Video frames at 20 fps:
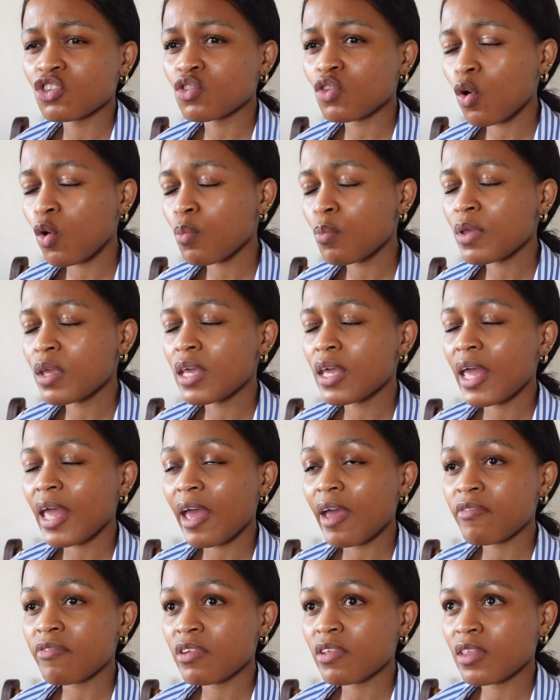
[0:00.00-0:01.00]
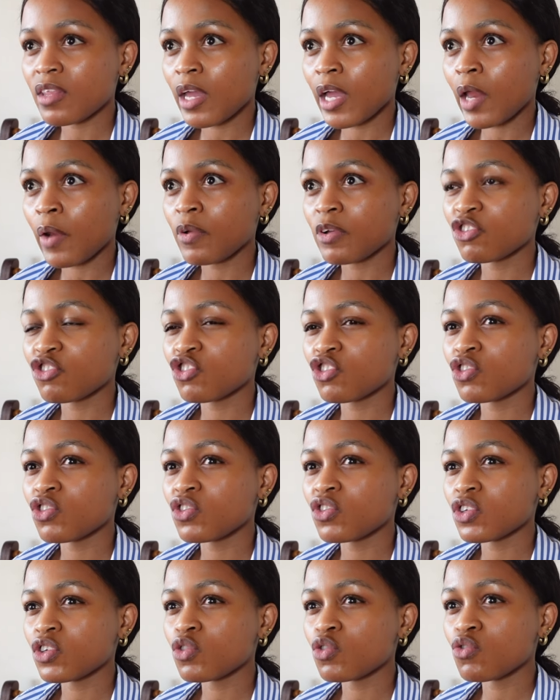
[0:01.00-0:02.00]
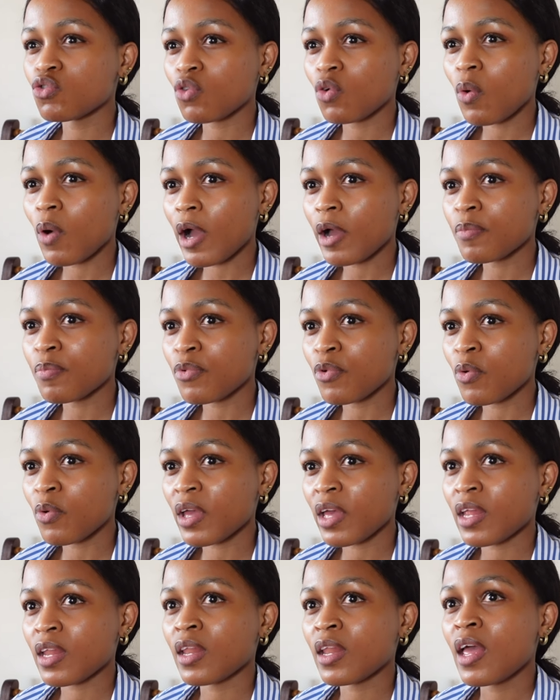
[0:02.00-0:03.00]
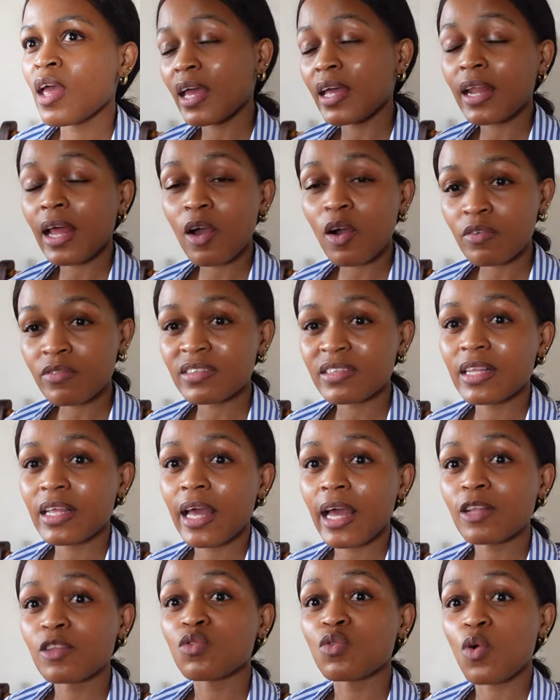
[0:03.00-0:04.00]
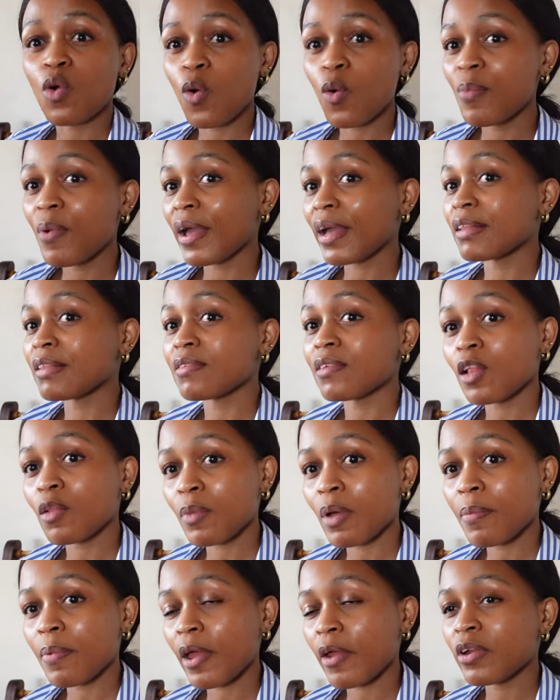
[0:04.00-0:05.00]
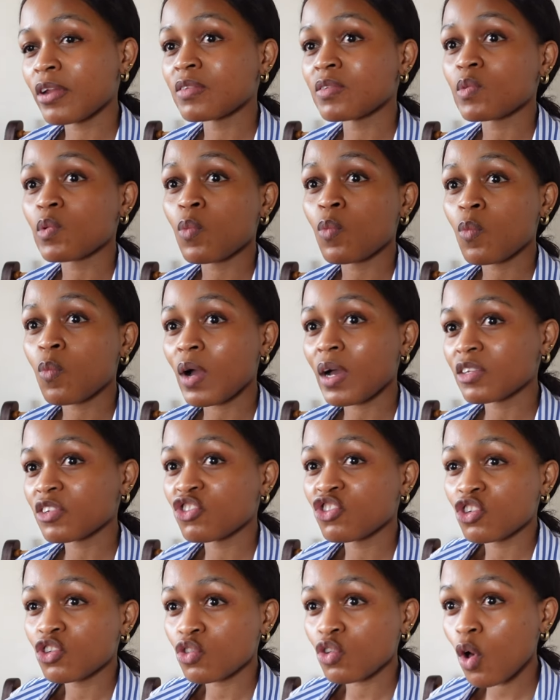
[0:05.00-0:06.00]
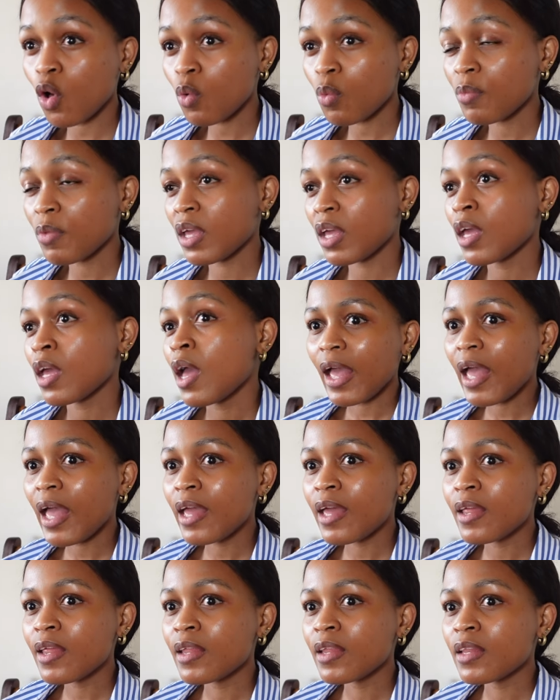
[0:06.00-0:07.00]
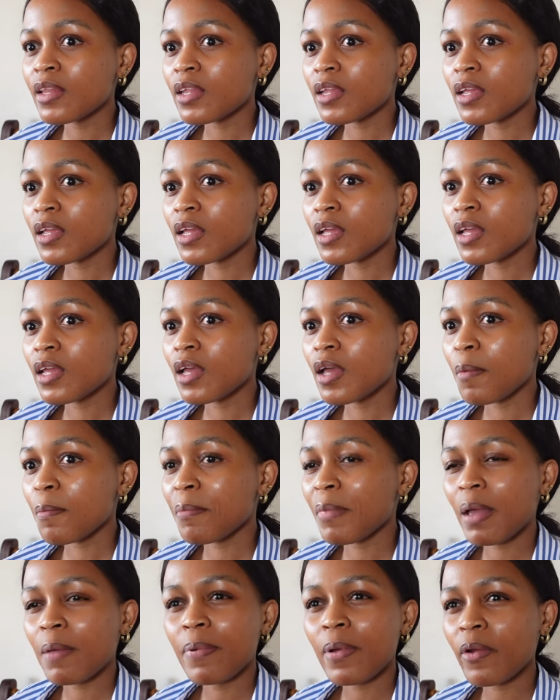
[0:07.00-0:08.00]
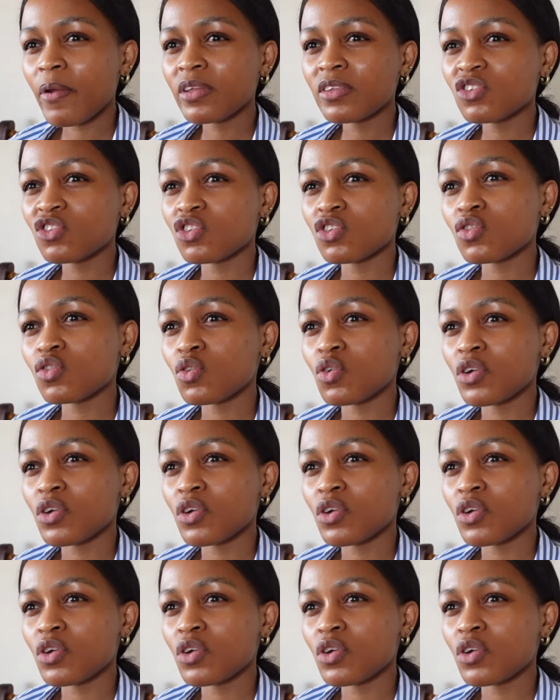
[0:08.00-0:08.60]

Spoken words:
told me everything, and I was just so heartbroken. And I obviously had to go back and tell my parents what she told me, and my parents just